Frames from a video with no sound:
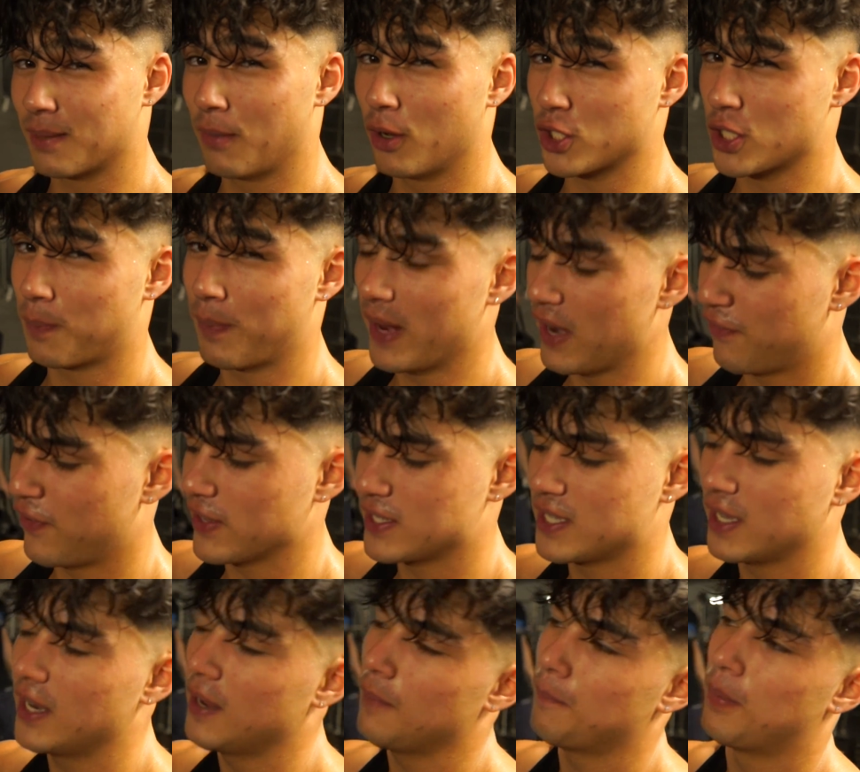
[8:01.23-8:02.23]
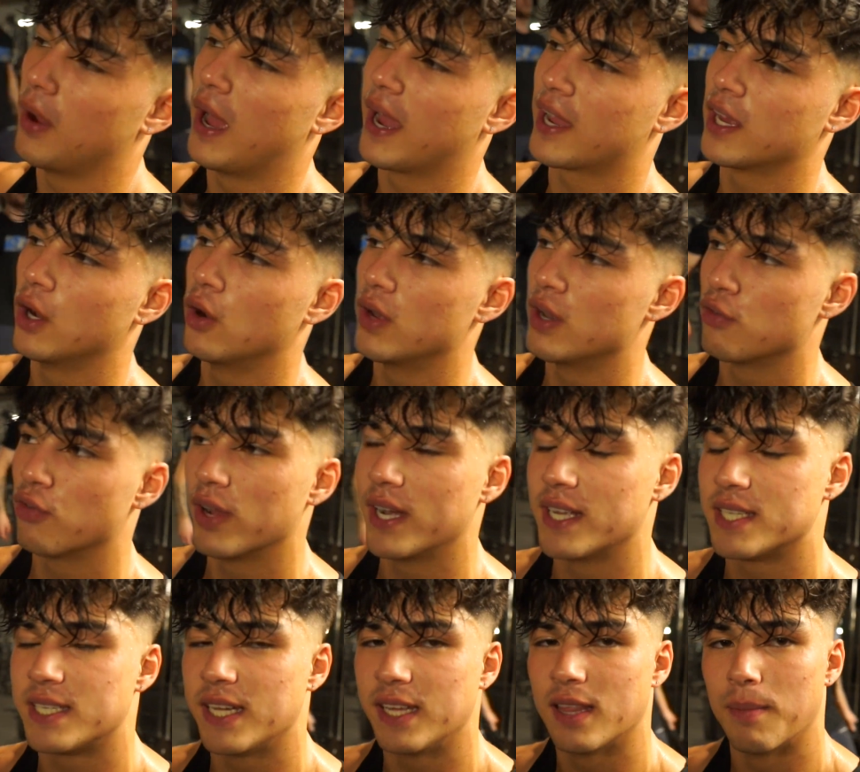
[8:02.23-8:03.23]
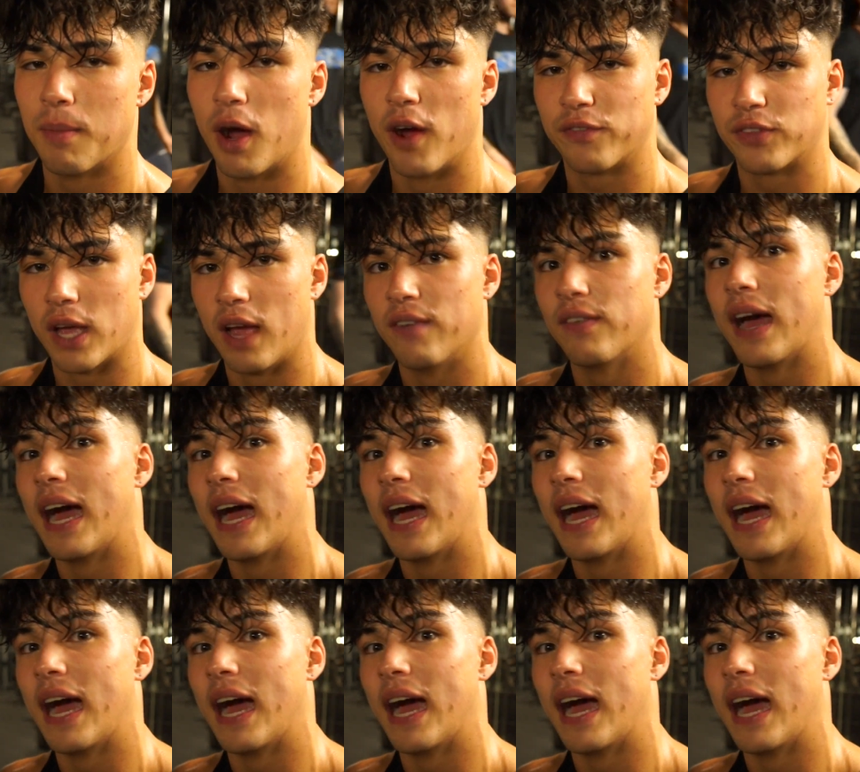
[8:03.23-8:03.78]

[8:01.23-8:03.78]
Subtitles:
lots of benefits in it, but I can only really see them after I've